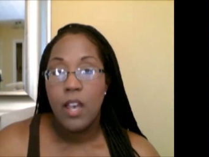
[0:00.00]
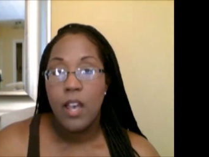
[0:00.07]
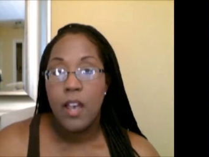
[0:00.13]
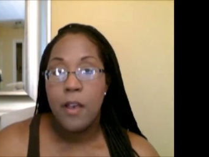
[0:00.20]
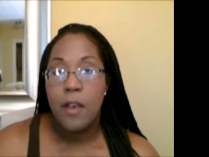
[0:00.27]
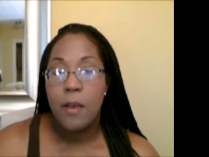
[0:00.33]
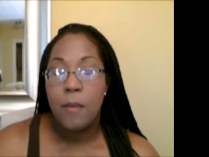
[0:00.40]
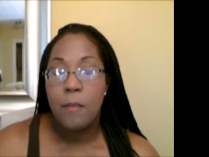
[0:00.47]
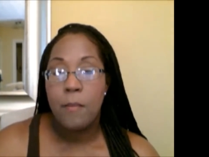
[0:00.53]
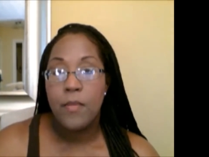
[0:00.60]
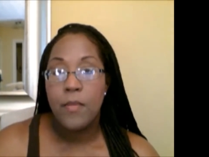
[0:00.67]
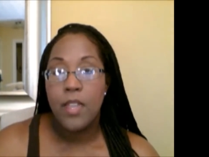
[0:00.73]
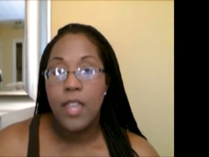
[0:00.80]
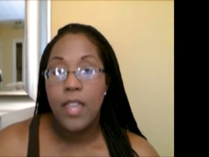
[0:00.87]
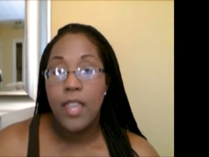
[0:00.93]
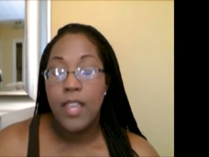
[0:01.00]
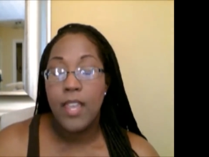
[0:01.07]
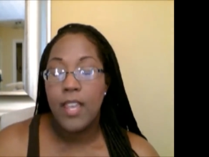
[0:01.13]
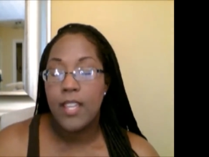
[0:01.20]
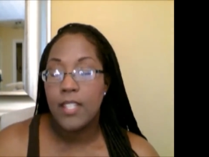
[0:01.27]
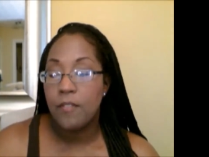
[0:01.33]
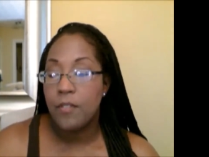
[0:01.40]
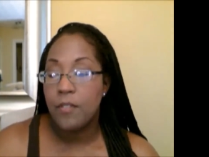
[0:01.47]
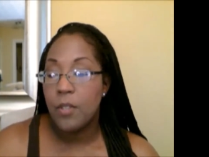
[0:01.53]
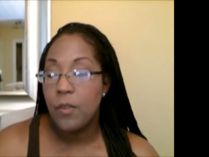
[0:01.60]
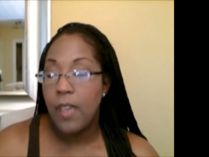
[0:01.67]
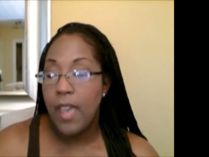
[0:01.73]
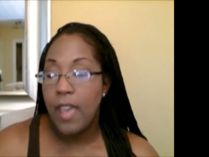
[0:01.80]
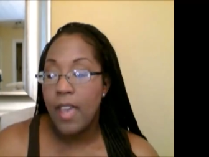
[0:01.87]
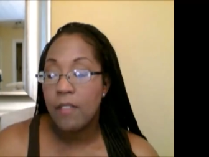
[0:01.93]
Um, and if you
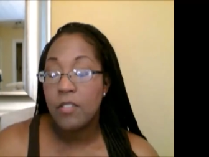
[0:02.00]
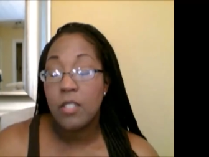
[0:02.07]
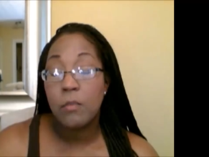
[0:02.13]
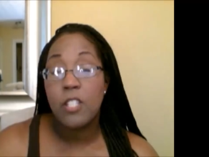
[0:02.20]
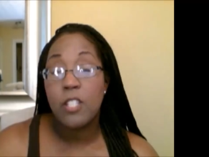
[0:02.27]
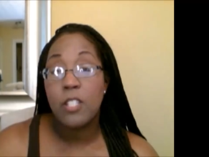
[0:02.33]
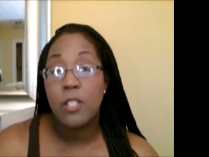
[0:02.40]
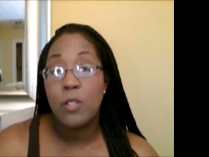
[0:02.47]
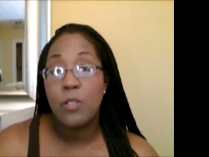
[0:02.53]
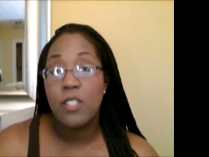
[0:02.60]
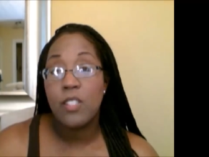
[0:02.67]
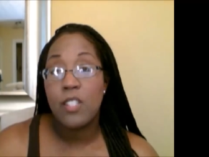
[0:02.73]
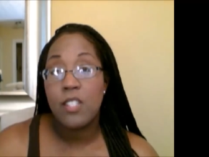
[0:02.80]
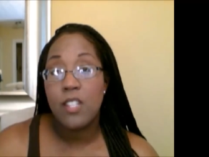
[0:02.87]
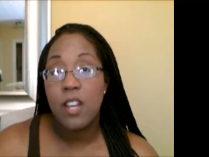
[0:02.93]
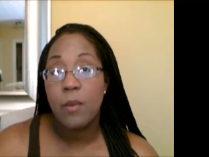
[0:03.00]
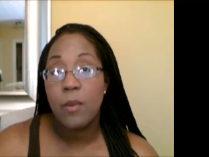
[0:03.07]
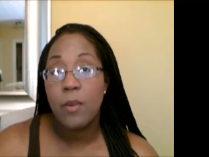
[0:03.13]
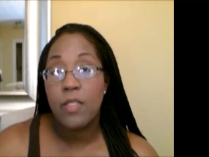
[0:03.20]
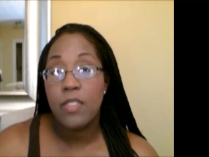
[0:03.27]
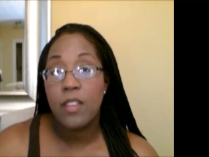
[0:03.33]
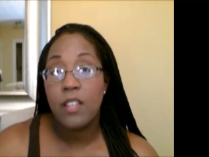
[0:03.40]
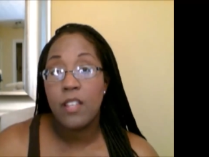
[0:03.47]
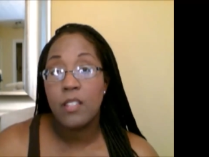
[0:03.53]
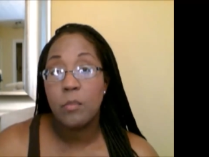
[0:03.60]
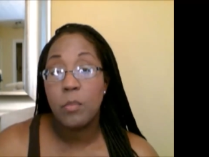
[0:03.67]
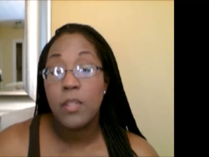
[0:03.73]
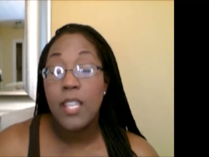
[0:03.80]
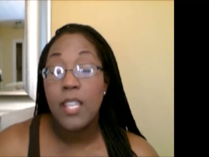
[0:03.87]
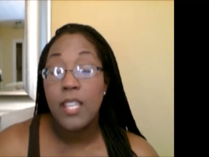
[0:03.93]
have some good news to share with us,
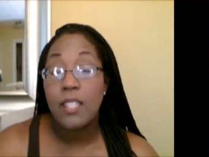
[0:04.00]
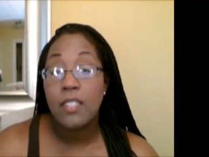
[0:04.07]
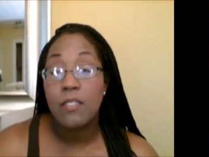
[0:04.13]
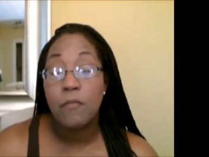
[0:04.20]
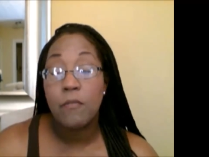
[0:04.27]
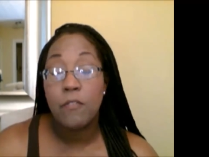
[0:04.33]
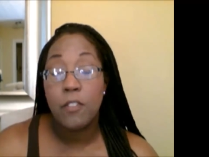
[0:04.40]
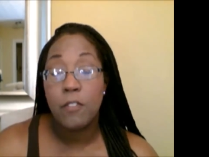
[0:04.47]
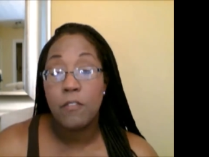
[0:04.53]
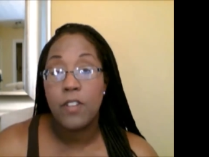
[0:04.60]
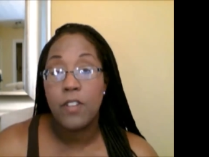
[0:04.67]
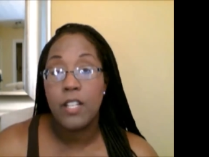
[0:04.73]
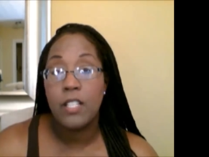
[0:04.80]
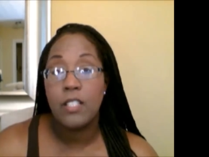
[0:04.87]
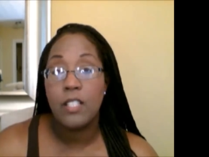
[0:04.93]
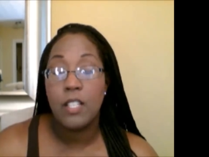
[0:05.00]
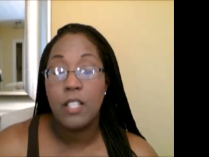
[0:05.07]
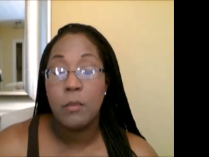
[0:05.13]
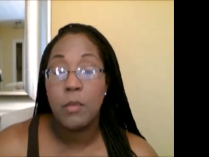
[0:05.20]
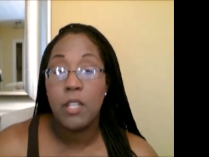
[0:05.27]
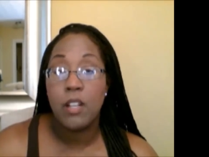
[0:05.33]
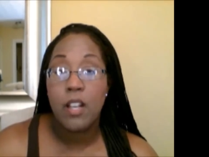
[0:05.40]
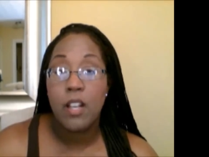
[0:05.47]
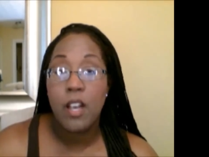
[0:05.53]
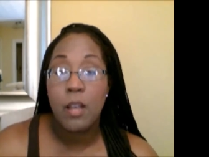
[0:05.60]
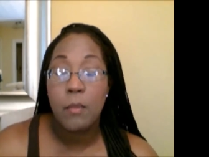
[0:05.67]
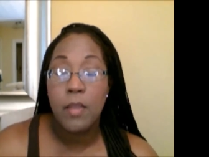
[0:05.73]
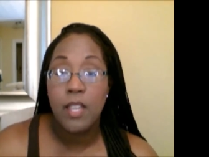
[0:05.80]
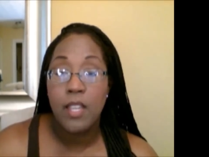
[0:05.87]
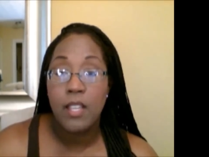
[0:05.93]
please feel free to leave me your
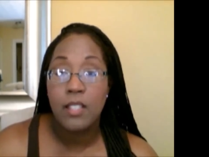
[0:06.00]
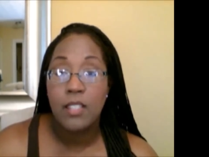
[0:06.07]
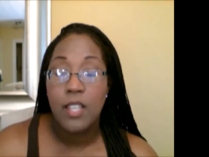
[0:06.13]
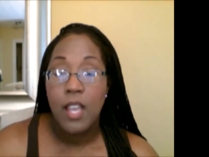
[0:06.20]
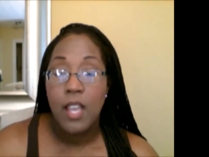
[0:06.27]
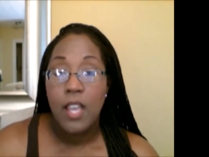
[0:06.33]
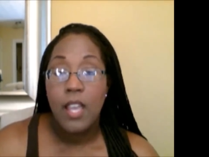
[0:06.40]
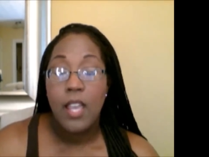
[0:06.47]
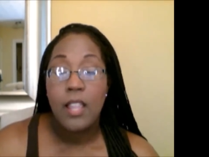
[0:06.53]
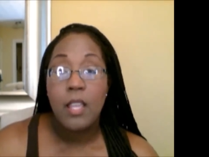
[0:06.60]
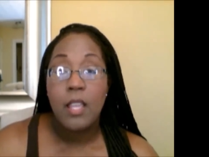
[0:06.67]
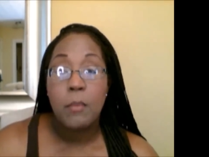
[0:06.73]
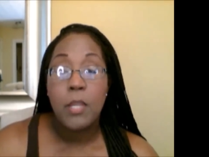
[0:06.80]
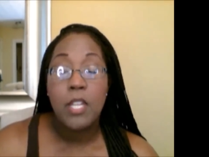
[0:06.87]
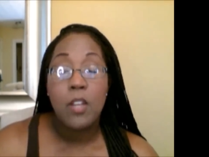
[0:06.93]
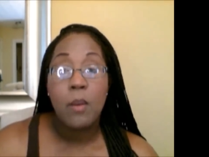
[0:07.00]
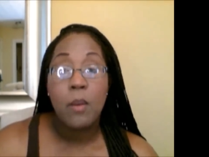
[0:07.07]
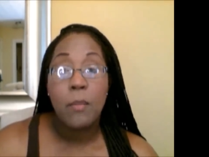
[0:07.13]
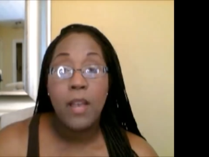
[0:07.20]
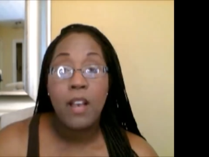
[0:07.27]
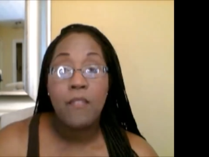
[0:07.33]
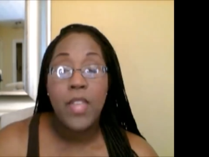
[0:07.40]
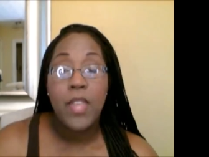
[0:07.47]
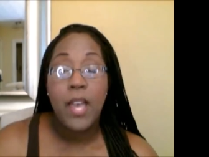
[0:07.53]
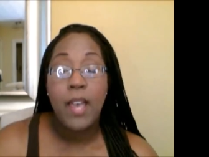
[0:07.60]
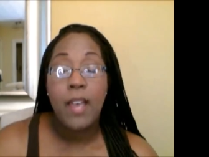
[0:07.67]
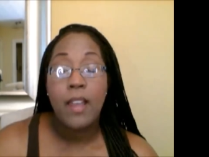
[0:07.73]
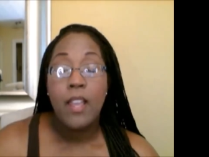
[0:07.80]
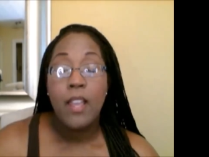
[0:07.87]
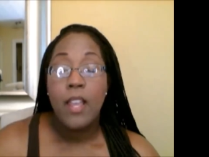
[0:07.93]
comments and let me know about
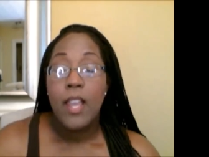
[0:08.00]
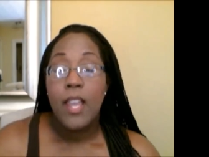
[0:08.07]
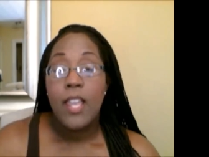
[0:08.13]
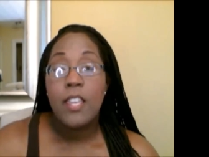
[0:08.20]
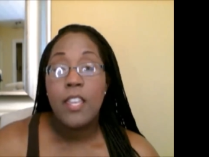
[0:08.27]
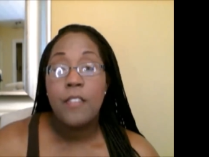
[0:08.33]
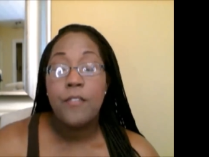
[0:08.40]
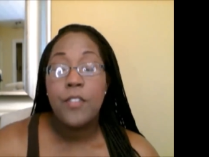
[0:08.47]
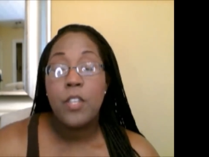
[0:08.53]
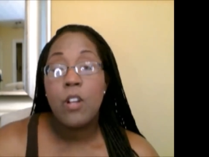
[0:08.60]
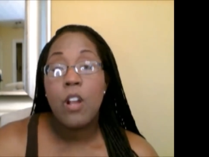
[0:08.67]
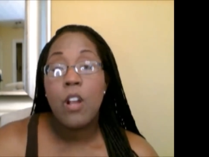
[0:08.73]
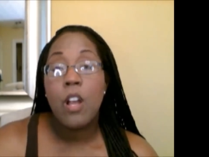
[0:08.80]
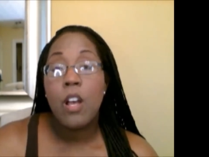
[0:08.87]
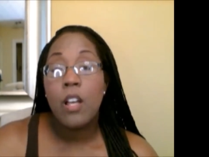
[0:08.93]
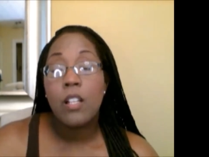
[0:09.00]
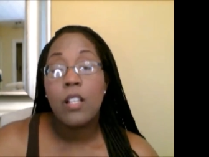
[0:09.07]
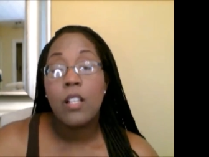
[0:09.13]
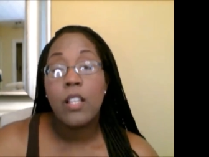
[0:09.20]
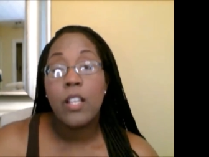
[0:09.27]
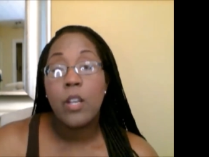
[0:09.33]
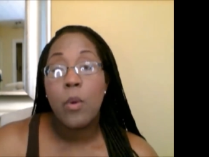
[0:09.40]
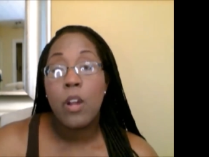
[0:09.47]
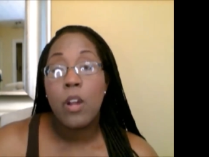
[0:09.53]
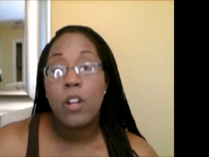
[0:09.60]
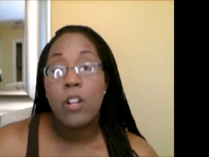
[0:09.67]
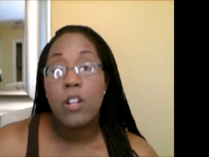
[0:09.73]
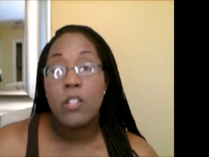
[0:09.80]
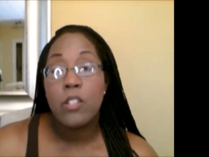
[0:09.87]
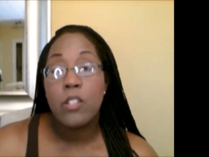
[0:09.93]
that if you're on click
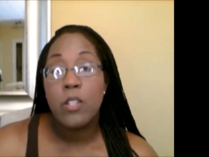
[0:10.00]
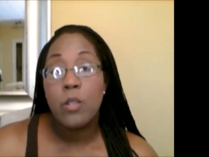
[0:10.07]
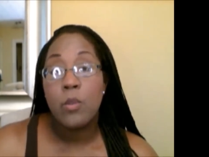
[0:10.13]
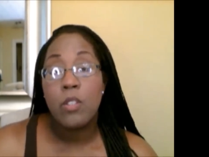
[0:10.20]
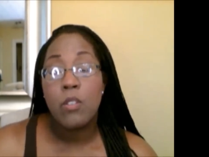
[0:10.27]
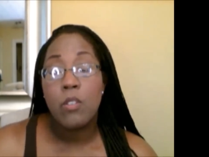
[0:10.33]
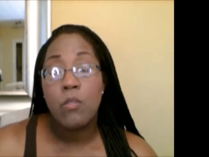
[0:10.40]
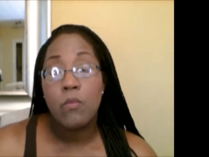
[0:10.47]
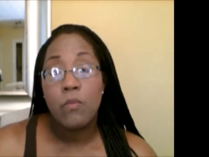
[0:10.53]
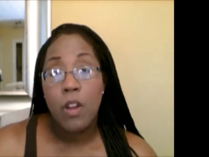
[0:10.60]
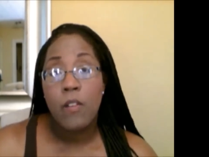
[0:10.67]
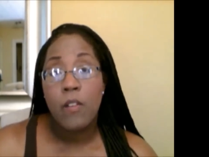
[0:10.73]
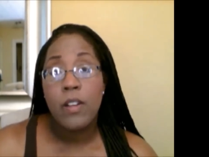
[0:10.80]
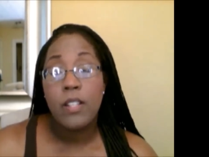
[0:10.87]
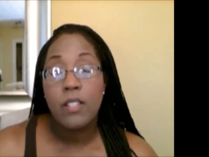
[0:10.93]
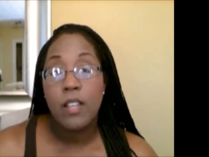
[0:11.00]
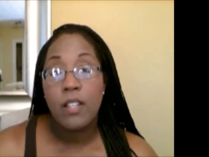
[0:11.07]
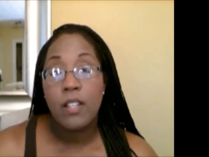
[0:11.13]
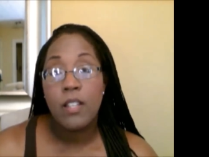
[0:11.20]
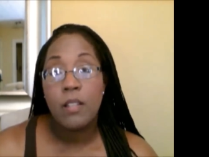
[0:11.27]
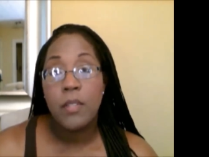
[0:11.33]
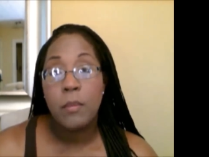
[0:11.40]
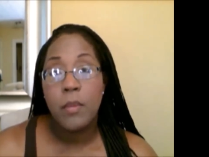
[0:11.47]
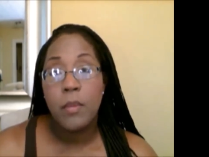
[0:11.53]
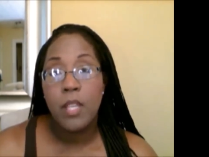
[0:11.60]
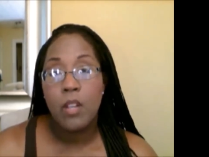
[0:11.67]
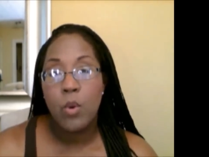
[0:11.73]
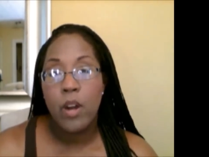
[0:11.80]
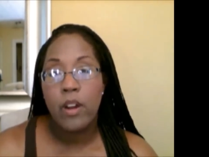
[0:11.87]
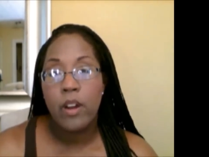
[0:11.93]
worker 2 and you've already signed up to be
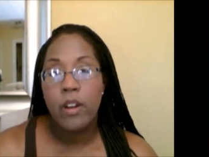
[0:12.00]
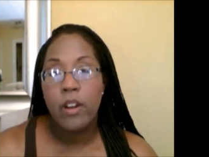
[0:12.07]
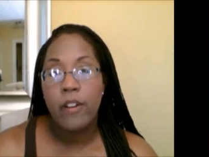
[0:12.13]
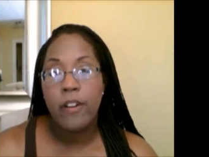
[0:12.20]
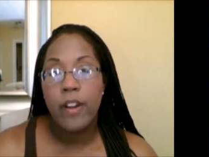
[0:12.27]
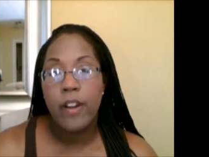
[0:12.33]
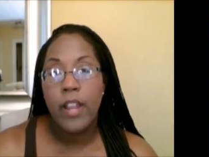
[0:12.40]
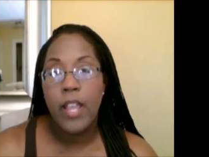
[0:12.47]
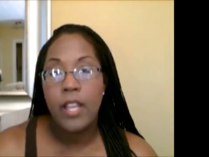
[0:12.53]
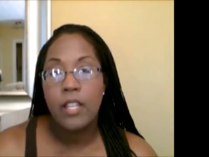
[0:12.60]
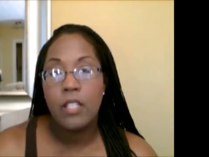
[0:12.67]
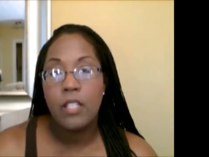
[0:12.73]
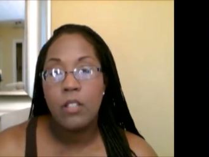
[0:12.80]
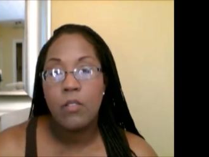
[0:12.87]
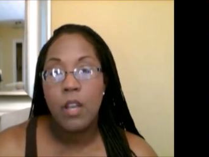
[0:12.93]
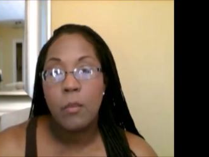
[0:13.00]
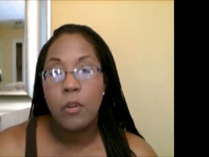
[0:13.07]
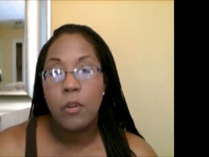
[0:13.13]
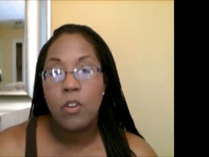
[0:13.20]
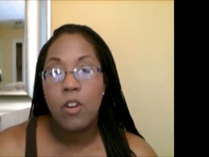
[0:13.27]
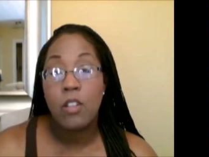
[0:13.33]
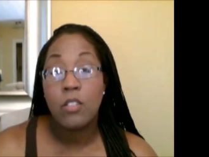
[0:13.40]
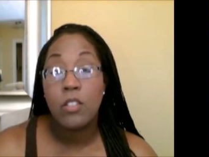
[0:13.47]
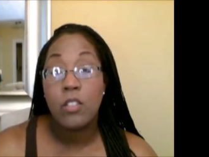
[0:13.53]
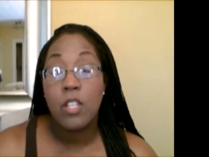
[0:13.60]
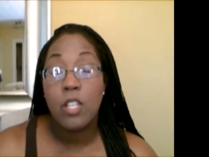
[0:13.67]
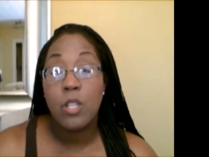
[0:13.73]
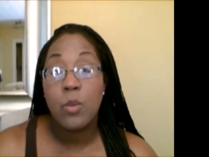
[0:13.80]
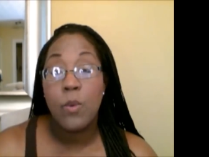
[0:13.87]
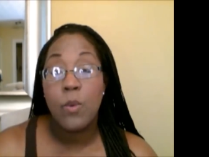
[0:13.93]
a worker and you come across
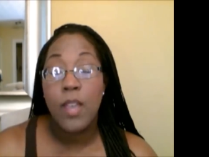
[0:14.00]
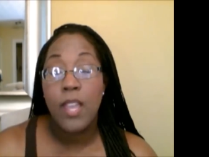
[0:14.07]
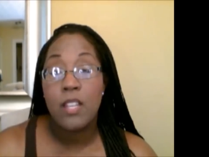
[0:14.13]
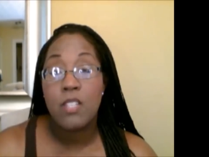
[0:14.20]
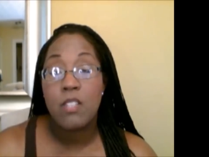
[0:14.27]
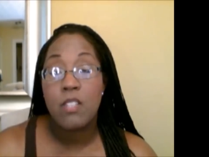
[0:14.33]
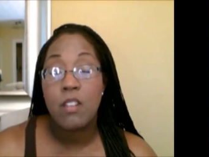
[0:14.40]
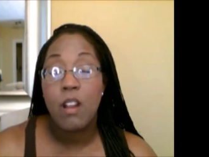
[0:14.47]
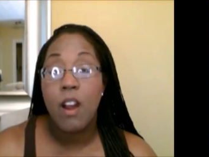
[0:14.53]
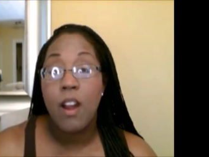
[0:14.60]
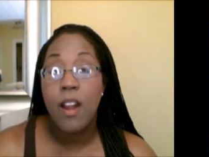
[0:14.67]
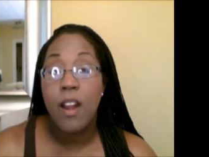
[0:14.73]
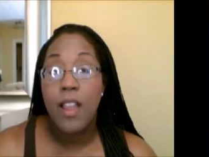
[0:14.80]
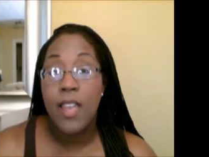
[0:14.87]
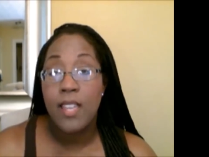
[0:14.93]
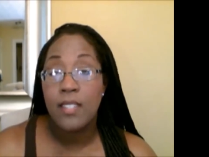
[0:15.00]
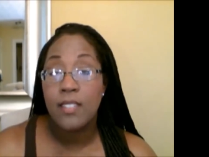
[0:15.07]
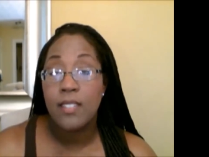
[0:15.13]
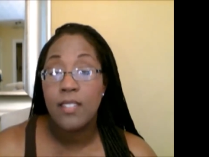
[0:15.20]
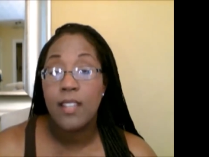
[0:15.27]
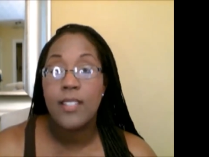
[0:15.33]
the UHRS